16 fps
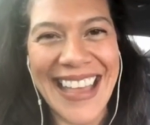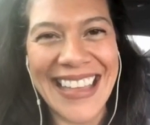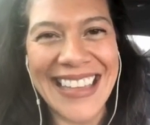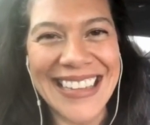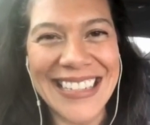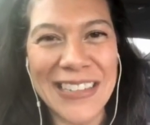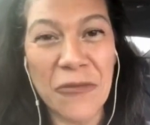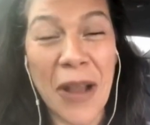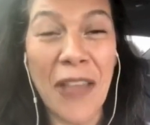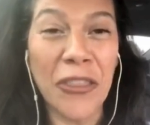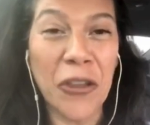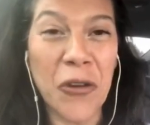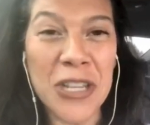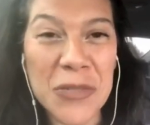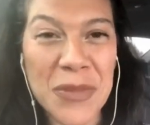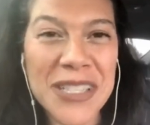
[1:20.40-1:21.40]
And
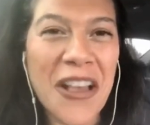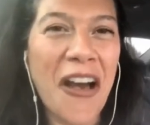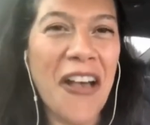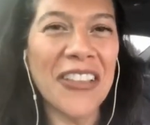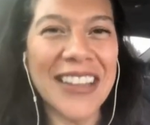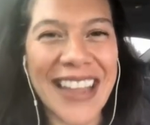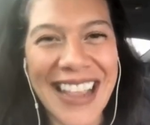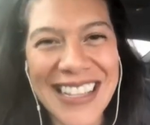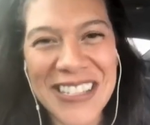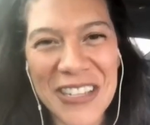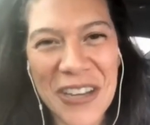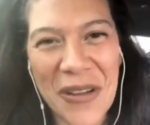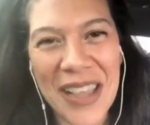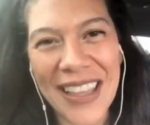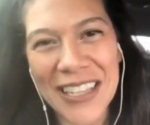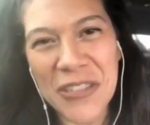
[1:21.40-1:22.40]
around the Christmas
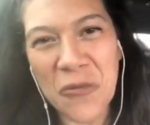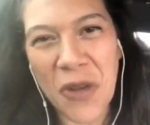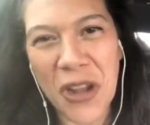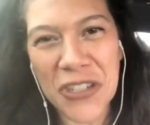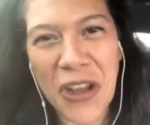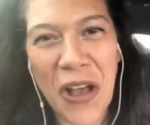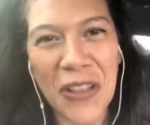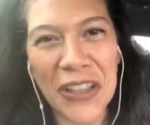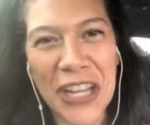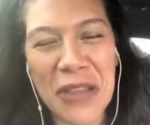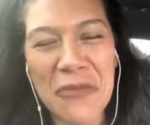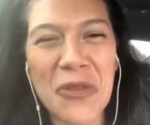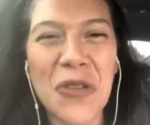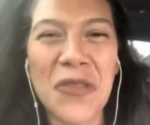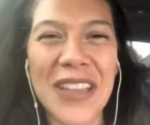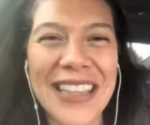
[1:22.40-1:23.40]
holidays, I like to watch
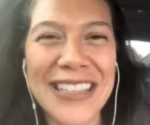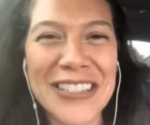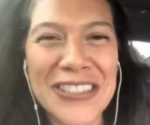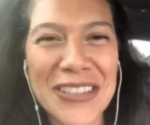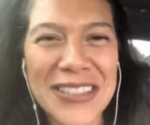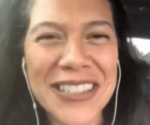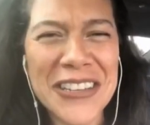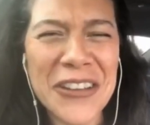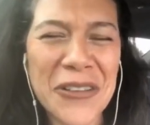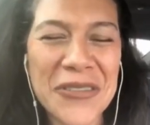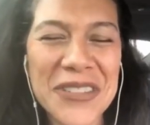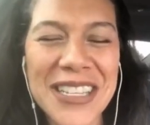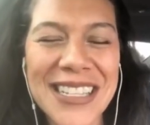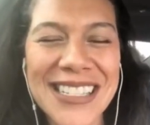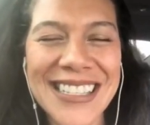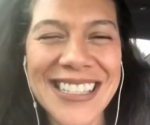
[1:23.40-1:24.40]
holiday movies, just,
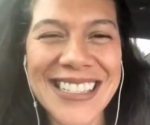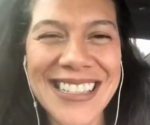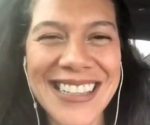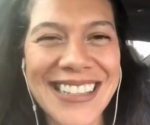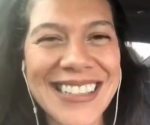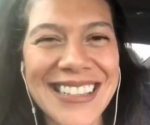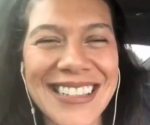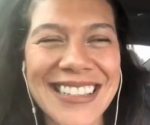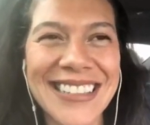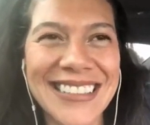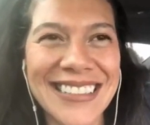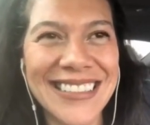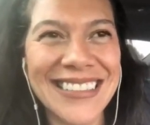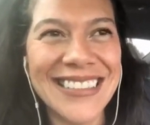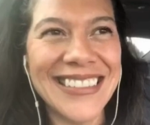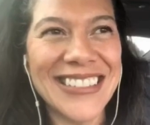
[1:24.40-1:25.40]
tis the season
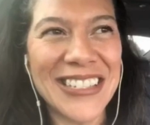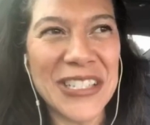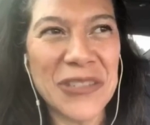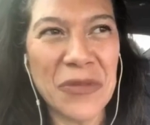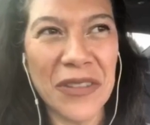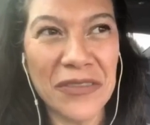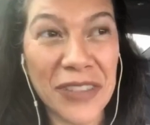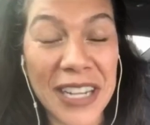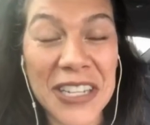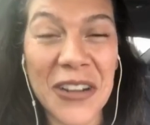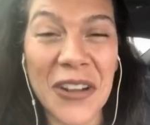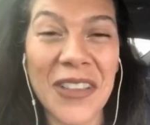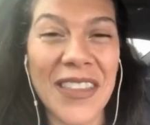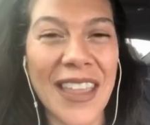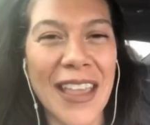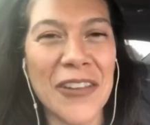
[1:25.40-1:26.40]
and just
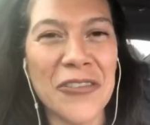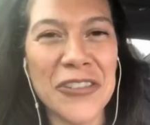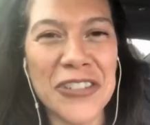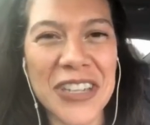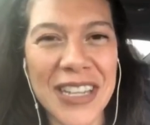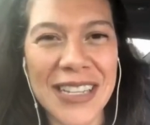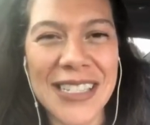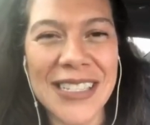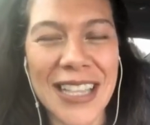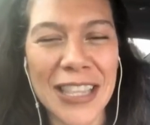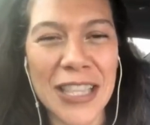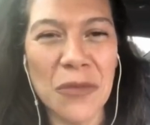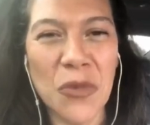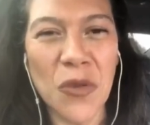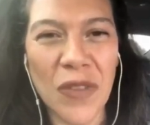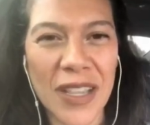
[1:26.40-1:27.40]
reflecting on the energies
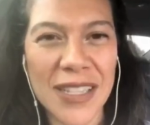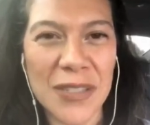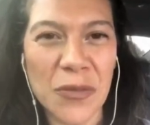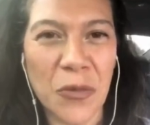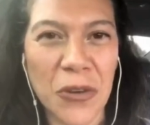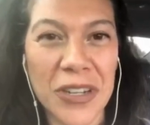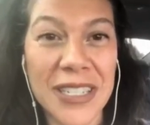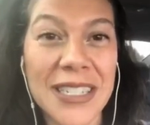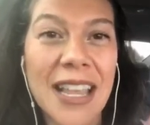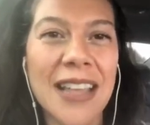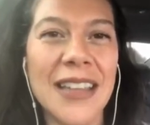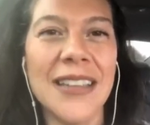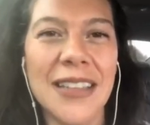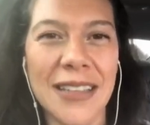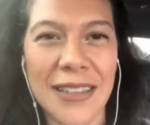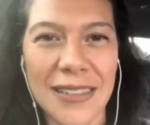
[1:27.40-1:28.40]
that the movies were
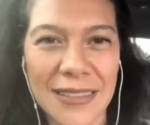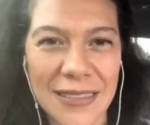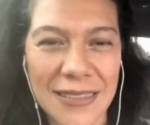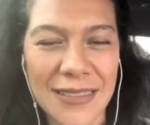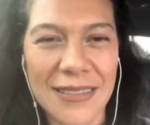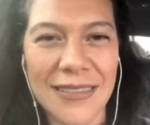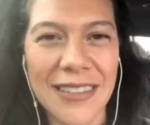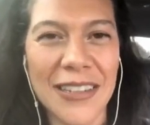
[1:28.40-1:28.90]
intended,